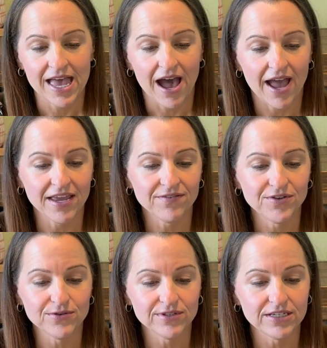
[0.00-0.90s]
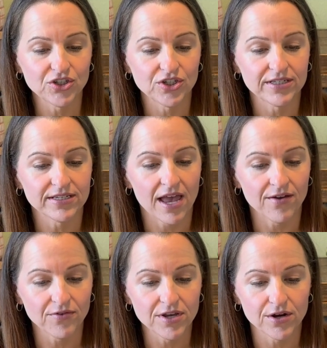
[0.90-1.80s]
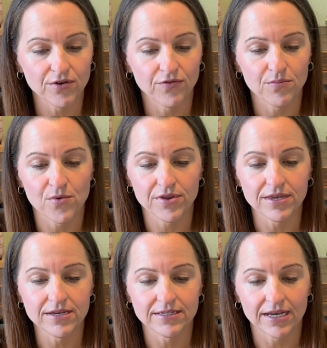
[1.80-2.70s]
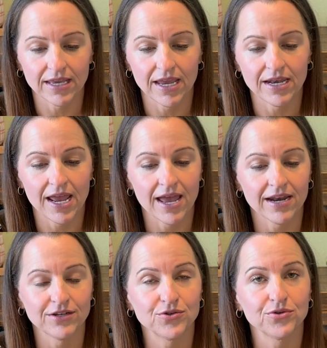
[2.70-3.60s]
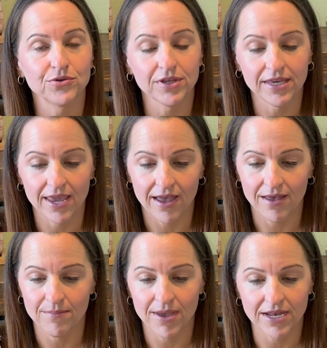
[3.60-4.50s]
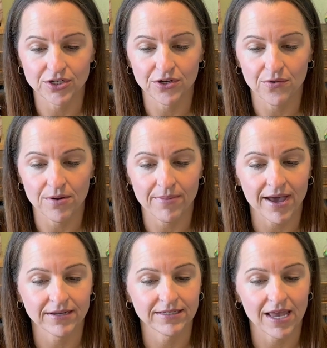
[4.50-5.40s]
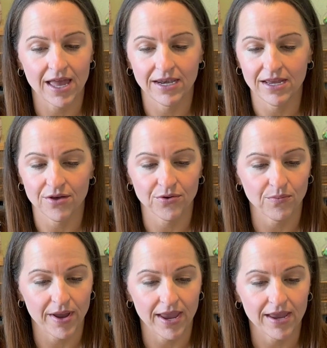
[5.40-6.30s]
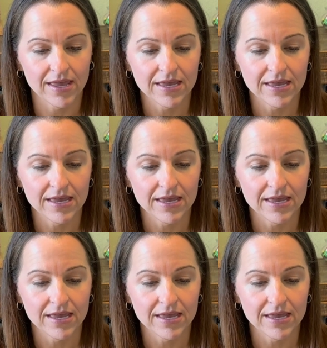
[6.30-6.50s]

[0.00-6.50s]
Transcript: I have used these sheets every year for more than a decade, and I truly can't imagine going back to any other way.